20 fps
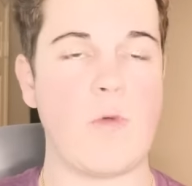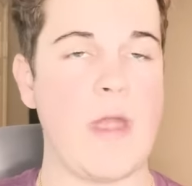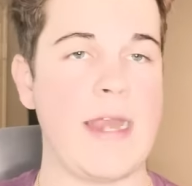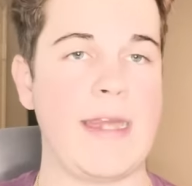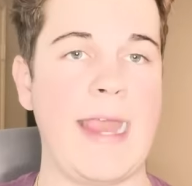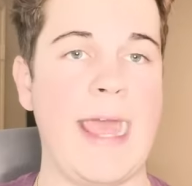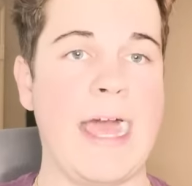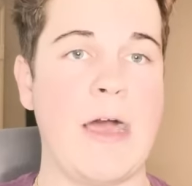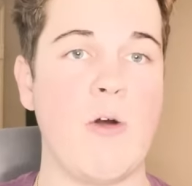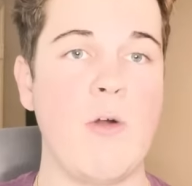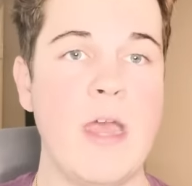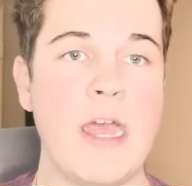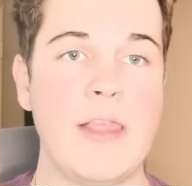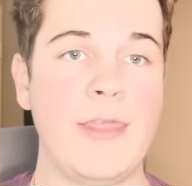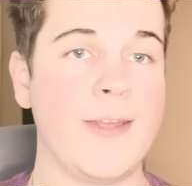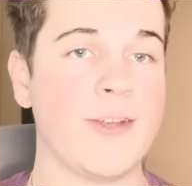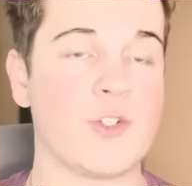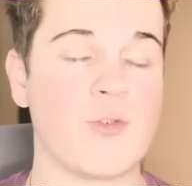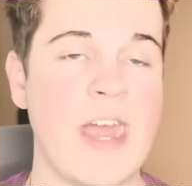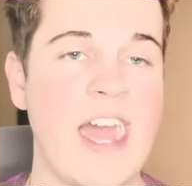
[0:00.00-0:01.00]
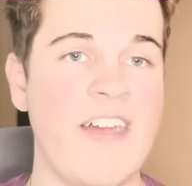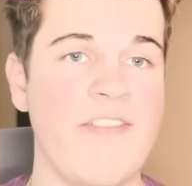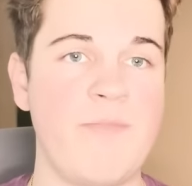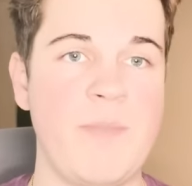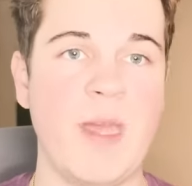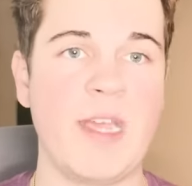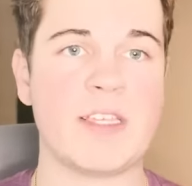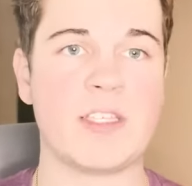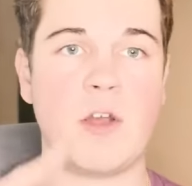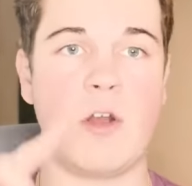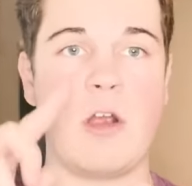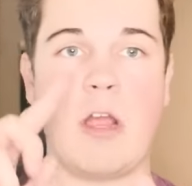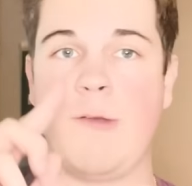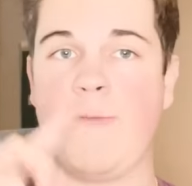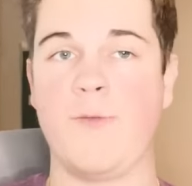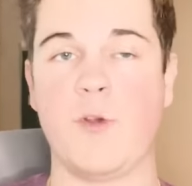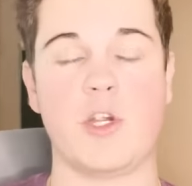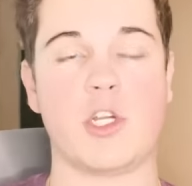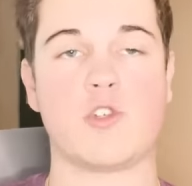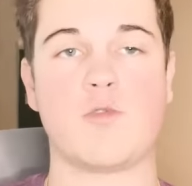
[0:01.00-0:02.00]
right now, their draft picks are a
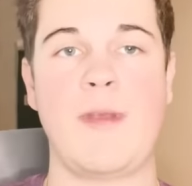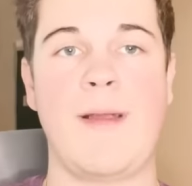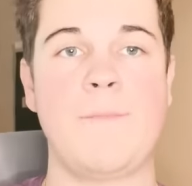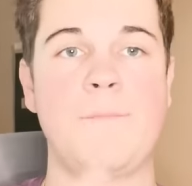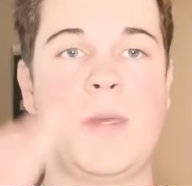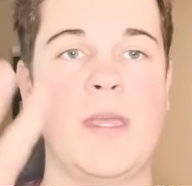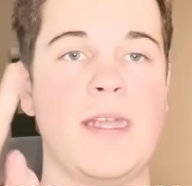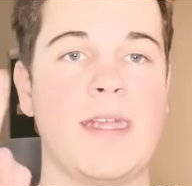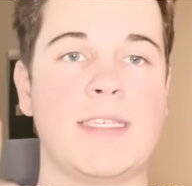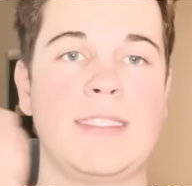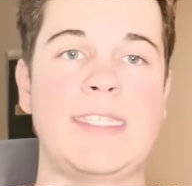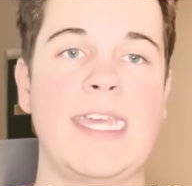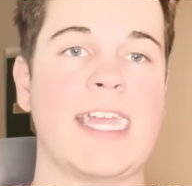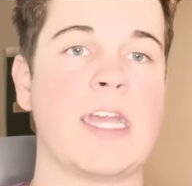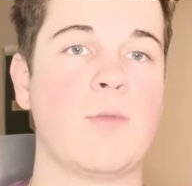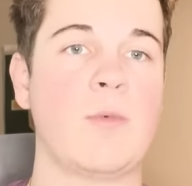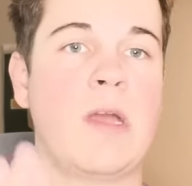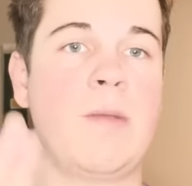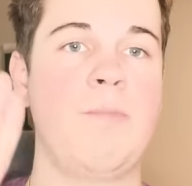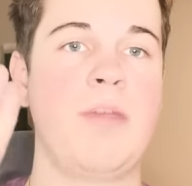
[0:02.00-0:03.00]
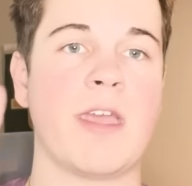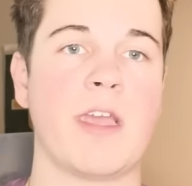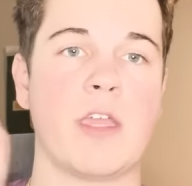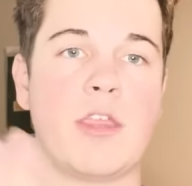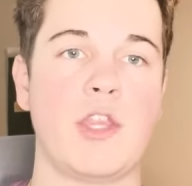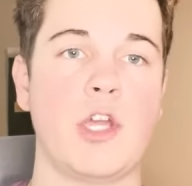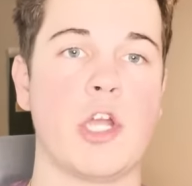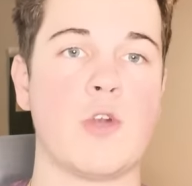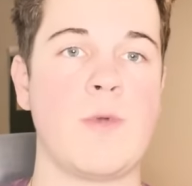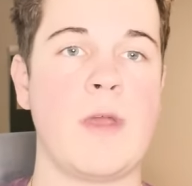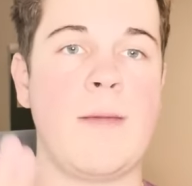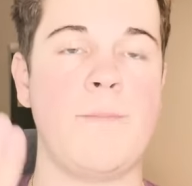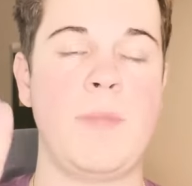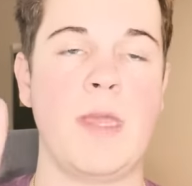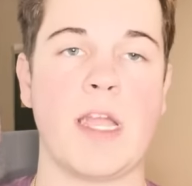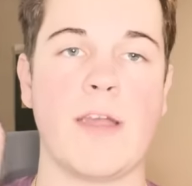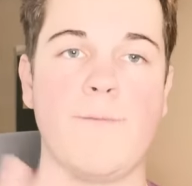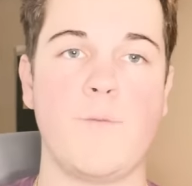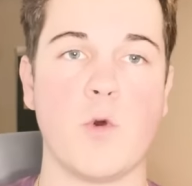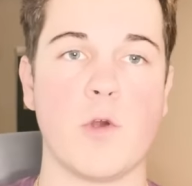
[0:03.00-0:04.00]
first round pick, a second round pick, a third round
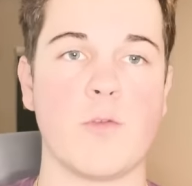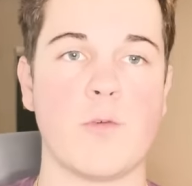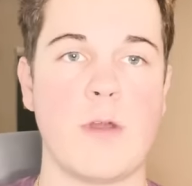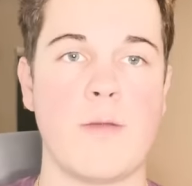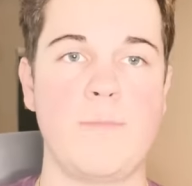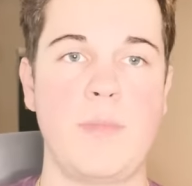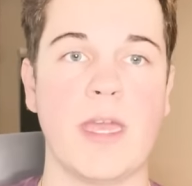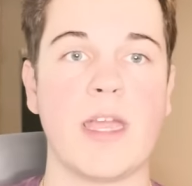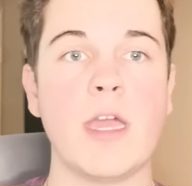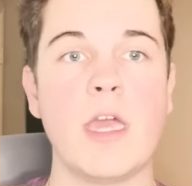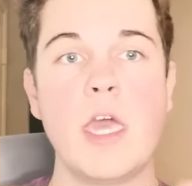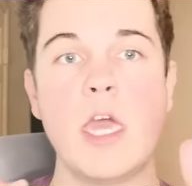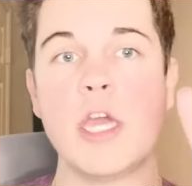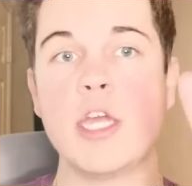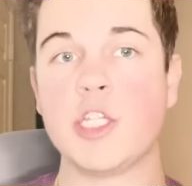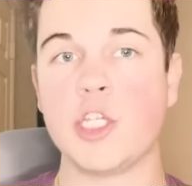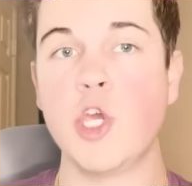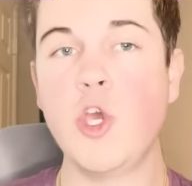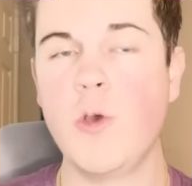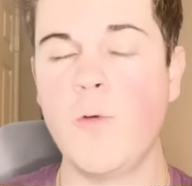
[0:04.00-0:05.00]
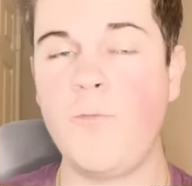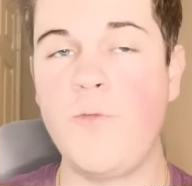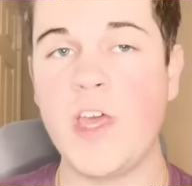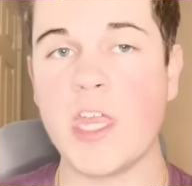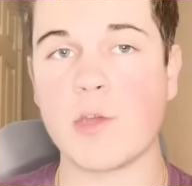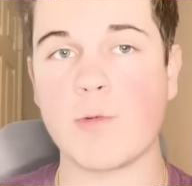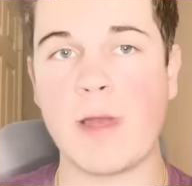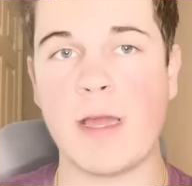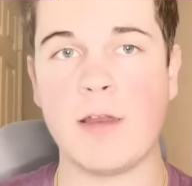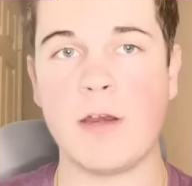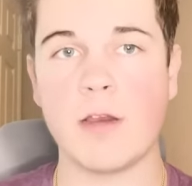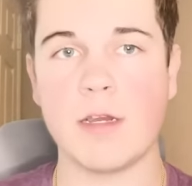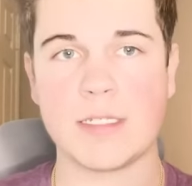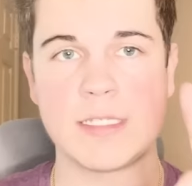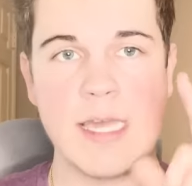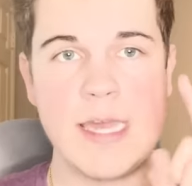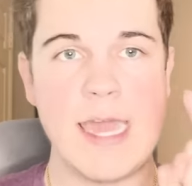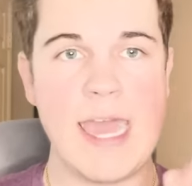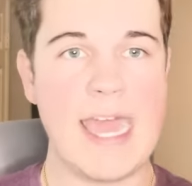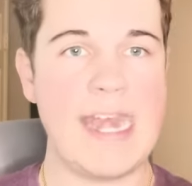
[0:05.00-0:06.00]
pick, a fourth round pick, two fifth
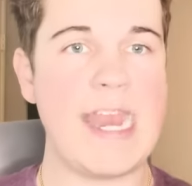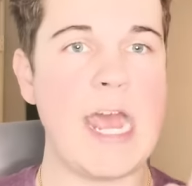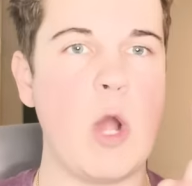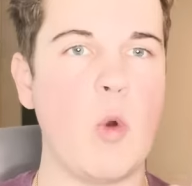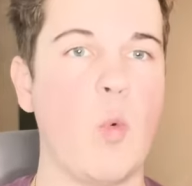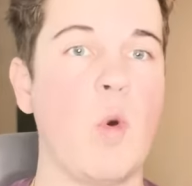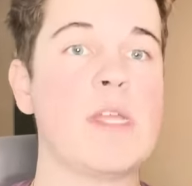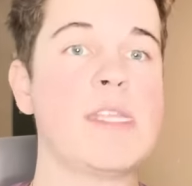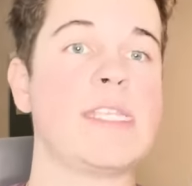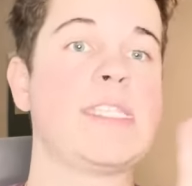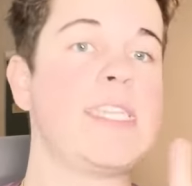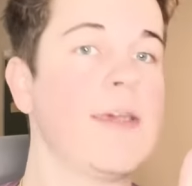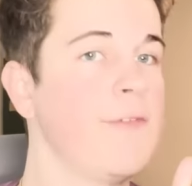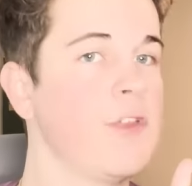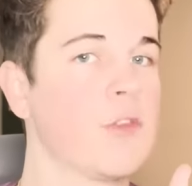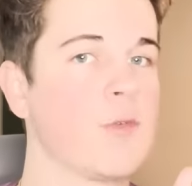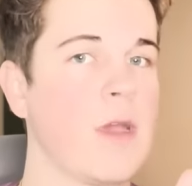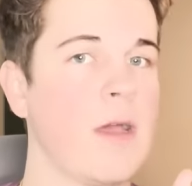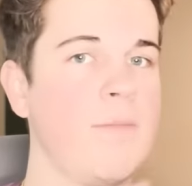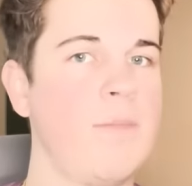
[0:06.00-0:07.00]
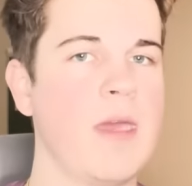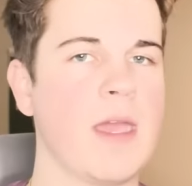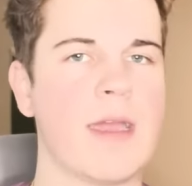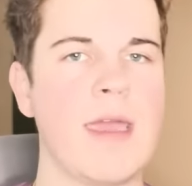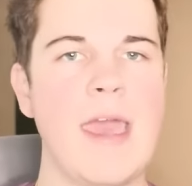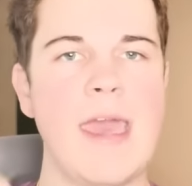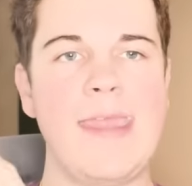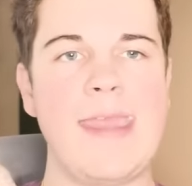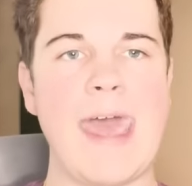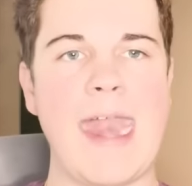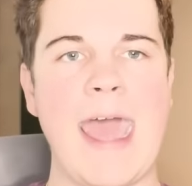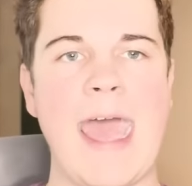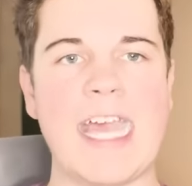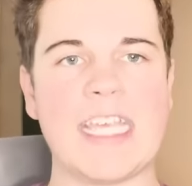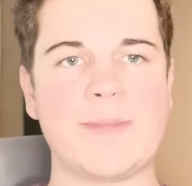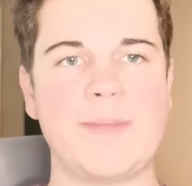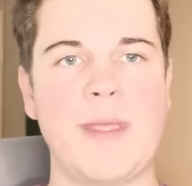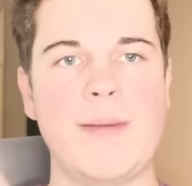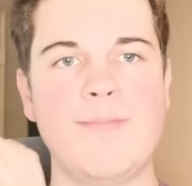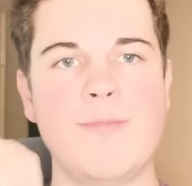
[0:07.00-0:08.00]
rounders, and now one seventh round pick that
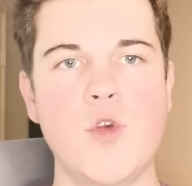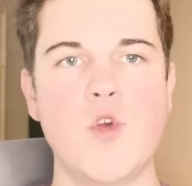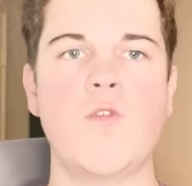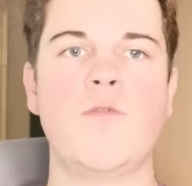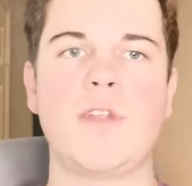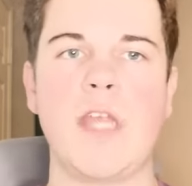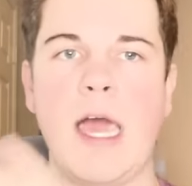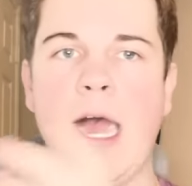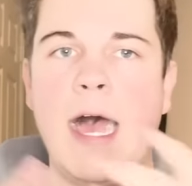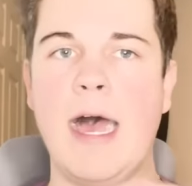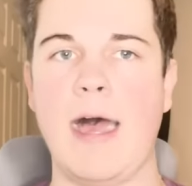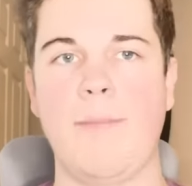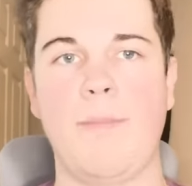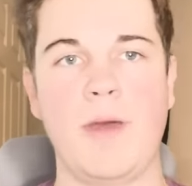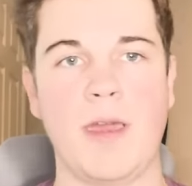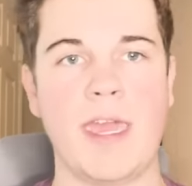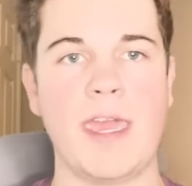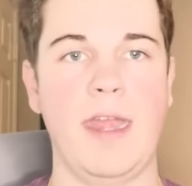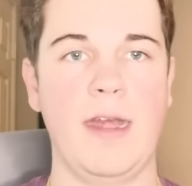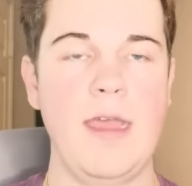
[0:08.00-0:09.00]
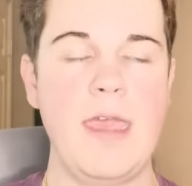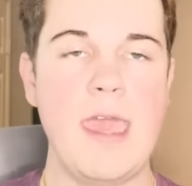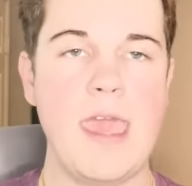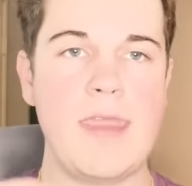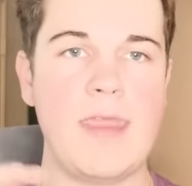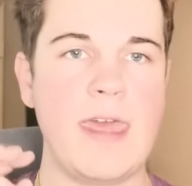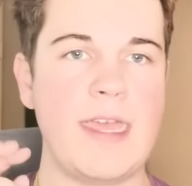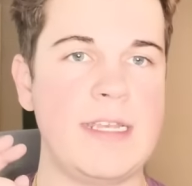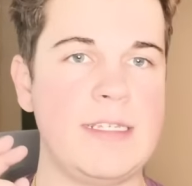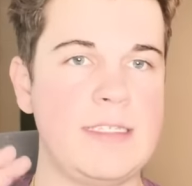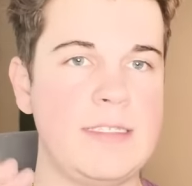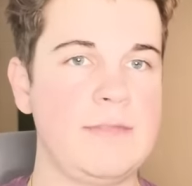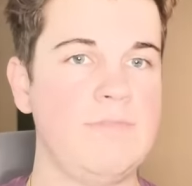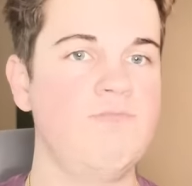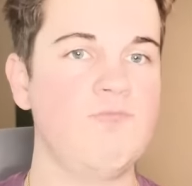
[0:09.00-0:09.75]
has been moved up. Again, they